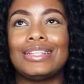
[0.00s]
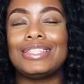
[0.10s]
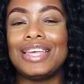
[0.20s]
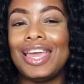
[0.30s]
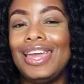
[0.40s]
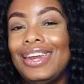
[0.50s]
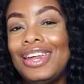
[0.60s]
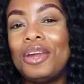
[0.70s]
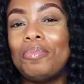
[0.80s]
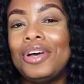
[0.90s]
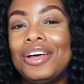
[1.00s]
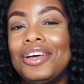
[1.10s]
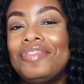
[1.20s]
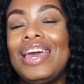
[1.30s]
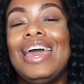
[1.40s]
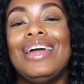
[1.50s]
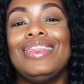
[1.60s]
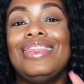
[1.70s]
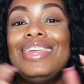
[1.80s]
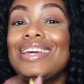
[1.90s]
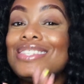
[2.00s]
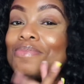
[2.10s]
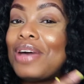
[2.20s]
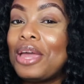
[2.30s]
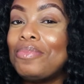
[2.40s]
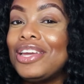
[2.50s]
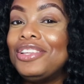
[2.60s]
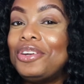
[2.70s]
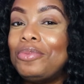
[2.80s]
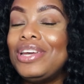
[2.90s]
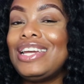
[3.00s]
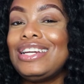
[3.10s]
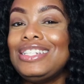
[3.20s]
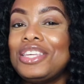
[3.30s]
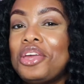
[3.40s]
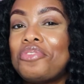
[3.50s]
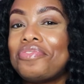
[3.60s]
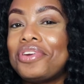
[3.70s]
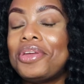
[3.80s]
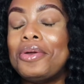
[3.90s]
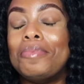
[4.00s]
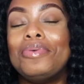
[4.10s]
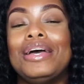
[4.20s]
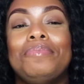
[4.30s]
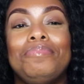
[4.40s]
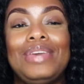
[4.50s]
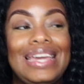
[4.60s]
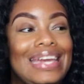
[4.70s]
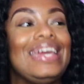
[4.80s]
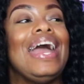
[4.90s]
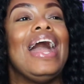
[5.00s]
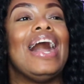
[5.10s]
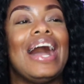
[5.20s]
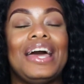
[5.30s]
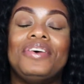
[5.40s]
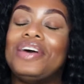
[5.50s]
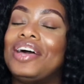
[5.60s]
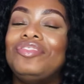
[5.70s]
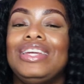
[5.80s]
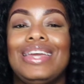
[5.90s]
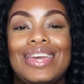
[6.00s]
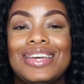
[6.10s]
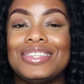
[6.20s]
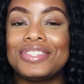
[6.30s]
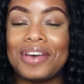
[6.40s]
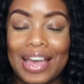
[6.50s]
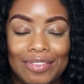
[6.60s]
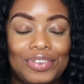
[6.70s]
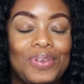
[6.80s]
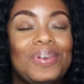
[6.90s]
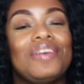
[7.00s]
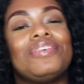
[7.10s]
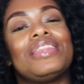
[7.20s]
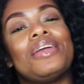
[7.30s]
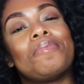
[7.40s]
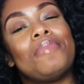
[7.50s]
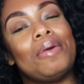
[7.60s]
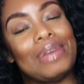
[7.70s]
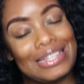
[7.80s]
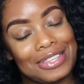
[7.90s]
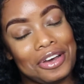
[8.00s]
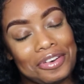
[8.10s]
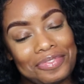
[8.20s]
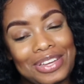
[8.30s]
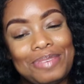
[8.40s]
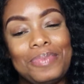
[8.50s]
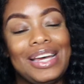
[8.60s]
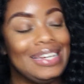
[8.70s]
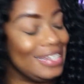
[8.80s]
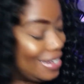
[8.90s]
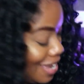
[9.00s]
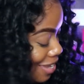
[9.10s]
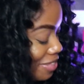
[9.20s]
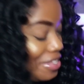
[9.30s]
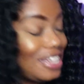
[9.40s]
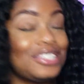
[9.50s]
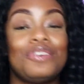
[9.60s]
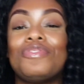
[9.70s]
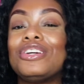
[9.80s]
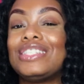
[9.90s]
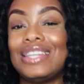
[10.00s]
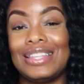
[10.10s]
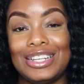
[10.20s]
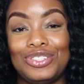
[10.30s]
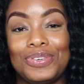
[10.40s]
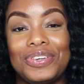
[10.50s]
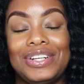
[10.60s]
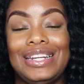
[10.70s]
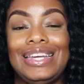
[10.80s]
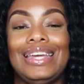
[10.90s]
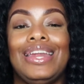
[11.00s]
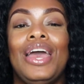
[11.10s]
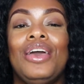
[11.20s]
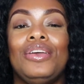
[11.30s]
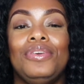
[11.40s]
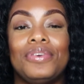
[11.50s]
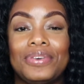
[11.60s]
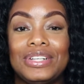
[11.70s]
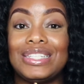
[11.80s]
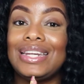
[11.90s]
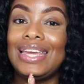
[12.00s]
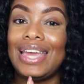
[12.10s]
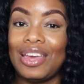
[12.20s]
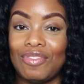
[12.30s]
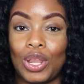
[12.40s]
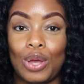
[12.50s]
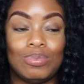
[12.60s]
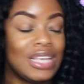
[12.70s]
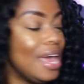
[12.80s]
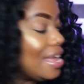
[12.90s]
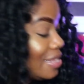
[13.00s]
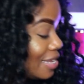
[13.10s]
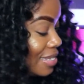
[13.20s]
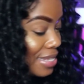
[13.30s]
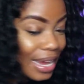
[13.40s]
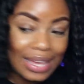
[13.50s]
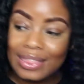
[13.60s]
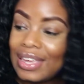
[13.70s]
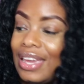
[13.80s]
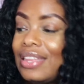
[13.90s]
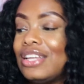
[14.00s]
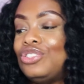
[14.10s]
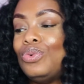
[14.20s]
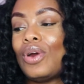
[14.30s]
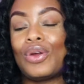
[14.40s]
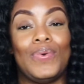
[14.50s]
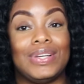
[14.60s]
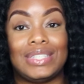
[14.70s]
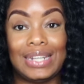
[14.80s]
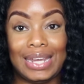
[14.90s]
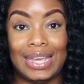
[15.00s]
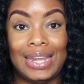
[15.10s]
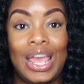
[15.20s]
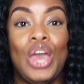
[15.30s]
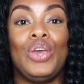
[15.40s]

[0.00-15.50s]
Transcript: 10 and above, this might be a little bit easier for you. But me, I don't have any kids, so I have to do everything by myself. But yeah, that's the first thing that you're going to need. You're going to need envelopes. The second thing that you are going to need